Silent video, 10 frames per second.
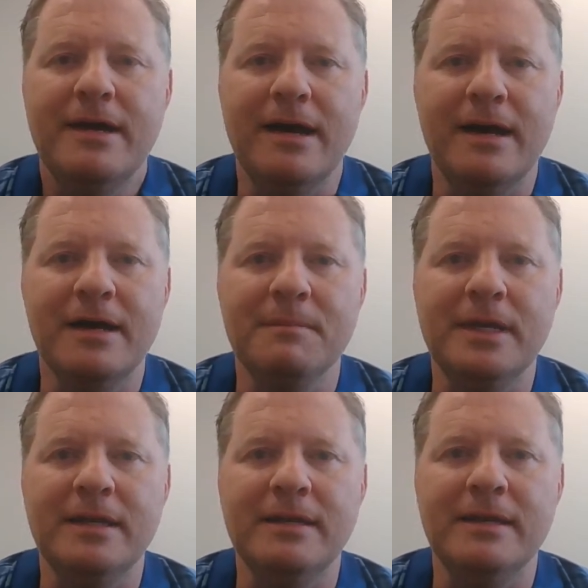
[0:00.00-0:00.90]

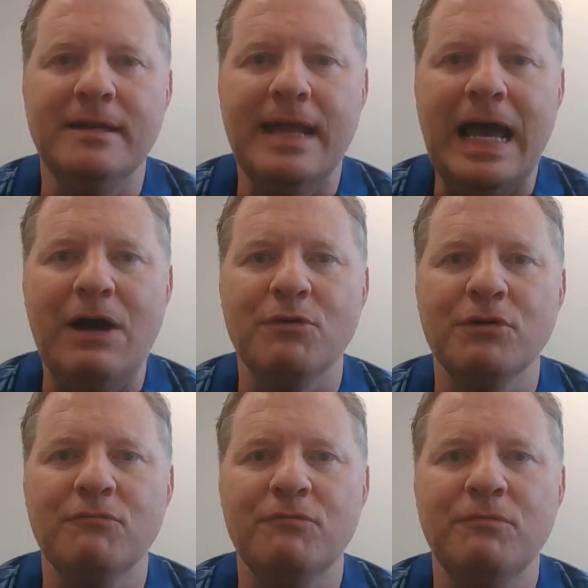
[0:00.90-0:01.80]
And now
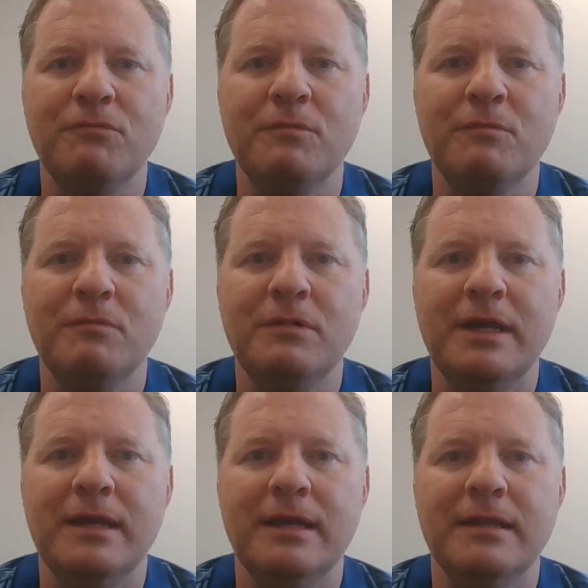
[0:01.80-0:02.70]
we're
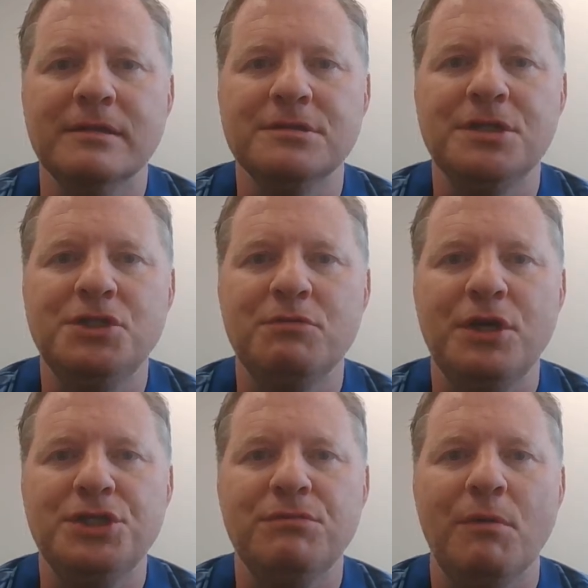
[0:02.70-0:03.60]
in this
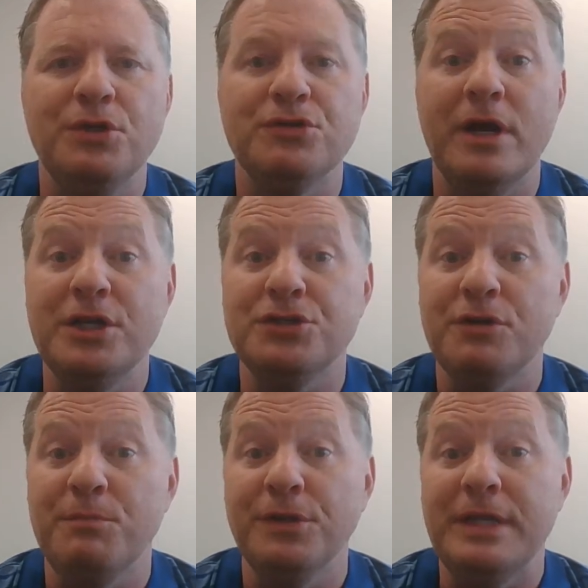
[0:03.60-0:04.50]
situation where we're trying to sort
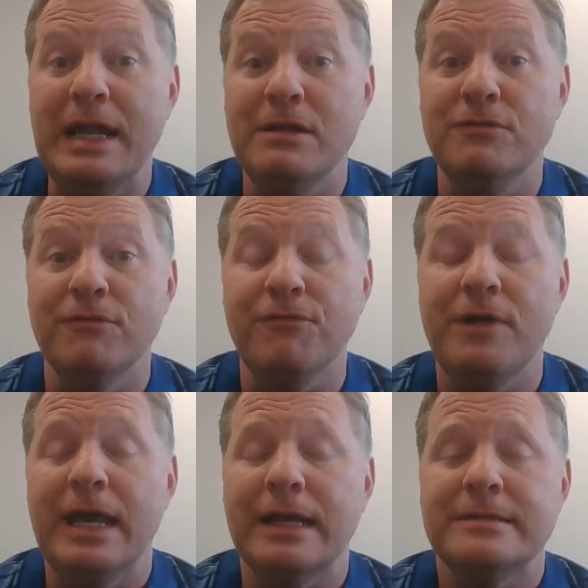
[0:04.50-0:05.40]
of put that into
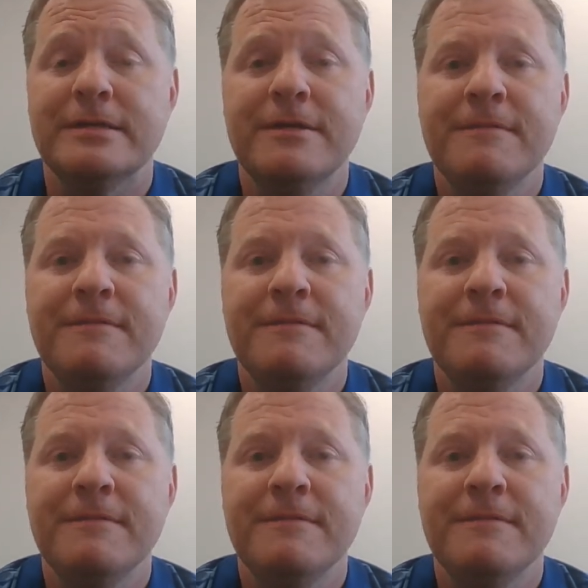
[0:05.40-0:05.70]
effect.